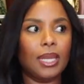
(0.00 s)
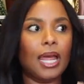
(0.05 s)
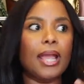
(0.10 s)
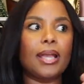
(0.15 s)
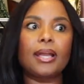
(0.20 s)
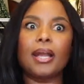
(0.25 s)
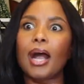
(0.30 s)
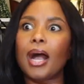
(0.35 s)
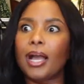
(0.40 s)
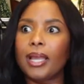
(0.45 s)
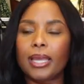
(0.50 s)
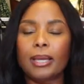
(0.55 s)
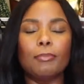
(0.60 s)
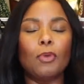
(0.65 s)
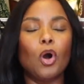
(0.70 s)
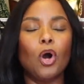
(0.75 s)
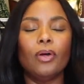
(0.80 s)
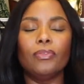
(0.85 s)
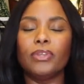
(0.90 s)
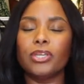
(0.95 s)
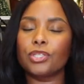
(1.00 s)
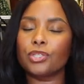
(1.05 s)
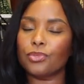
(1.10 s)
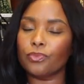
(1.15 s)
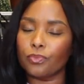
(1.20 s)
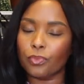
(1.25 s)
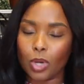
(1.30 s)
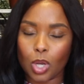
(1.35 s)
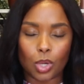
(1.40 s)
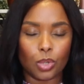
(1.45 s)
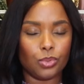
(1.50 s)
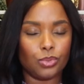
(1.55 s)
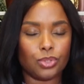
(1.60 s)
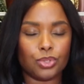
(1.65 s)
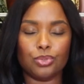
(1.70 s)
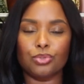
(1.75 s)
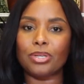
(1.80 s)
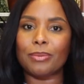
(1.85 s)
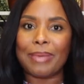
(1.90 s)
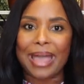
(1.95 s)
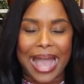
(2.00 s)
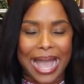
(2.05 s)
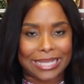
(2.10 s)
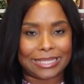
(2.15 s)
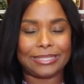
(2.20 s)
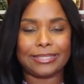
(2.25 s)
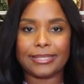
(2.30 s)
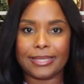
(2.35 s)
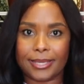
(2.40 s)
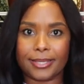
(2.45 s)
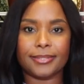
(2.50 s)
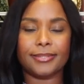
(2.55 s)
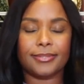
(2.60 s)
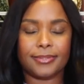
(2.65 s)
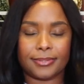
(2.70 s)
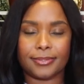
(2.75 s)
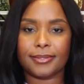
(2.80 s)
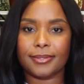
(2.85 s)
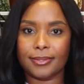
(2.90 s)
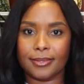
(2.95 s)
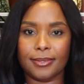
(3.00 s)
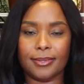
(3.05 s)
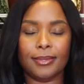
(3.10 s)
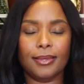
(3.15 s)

Like, I am on this road to Damascus.